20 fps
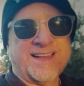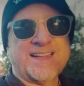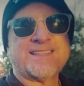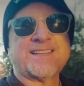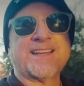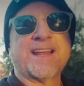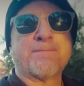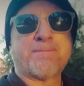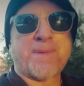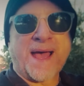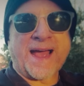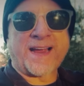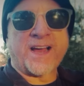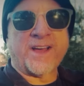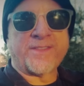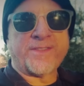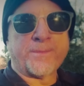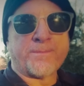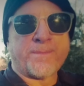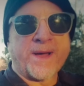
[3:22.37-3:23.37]
to get back
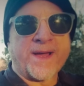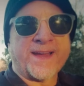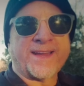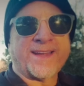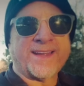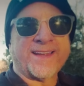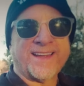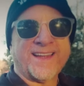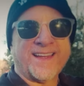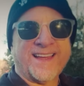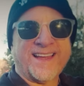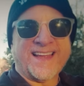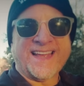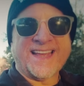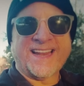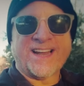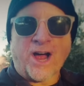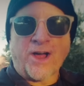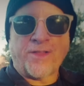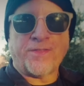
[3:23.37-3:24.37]
on the bike
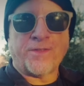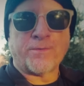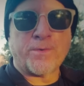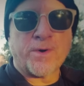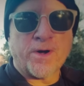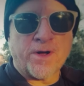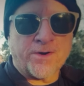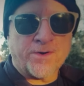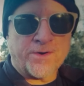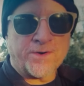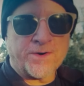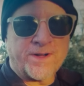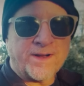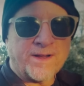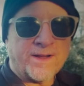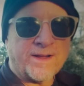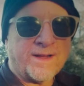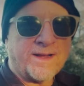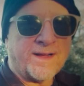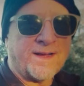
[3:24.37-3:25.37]
and on the road.
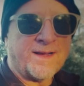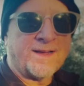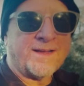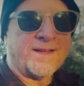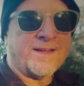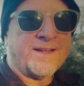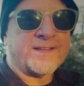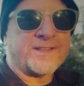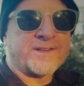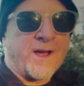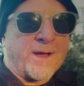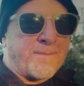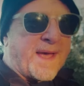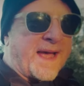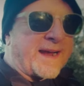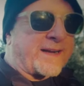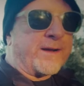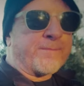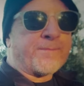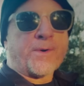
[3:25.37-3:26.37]
So I
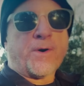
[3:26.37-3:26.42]
packed up